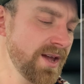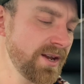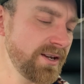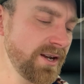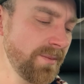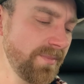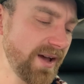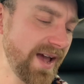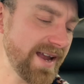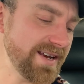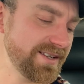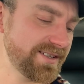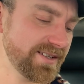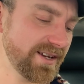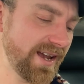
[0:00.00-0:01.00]
Number
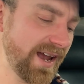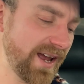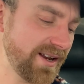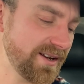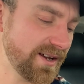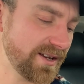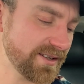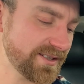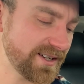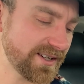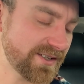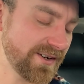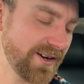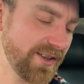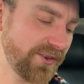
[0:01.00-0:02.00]
8,
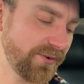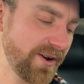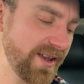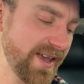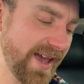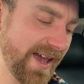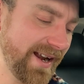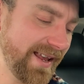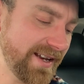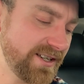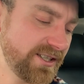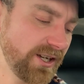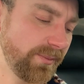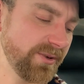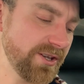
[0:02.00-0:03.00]

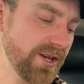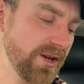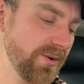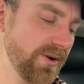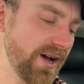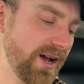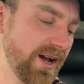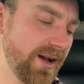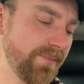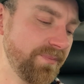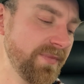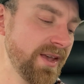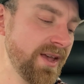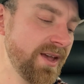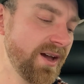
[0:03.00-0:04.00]

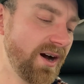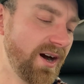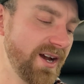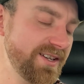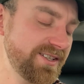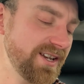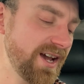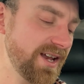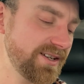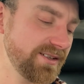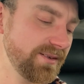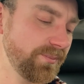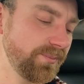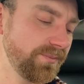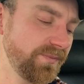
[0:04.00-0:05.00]
N693LNW. I said
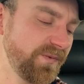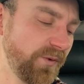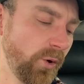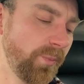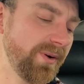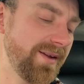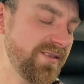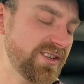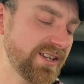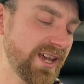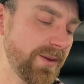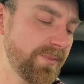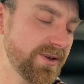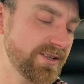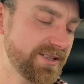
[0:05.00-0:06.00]
4 previous
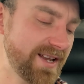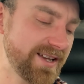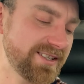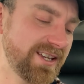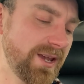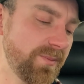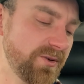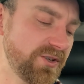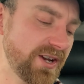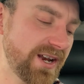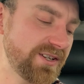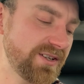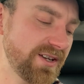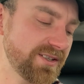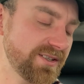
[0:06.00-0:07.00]
keepers, last keeper
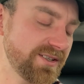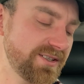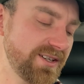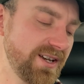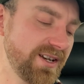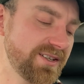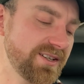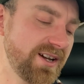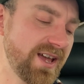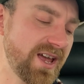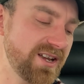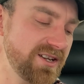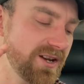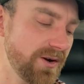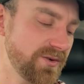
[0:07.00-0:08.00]
changed 2006. I
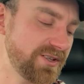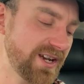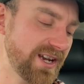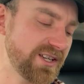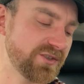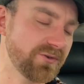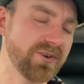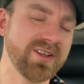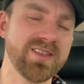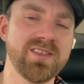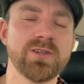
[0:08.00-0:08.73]
had no data on it.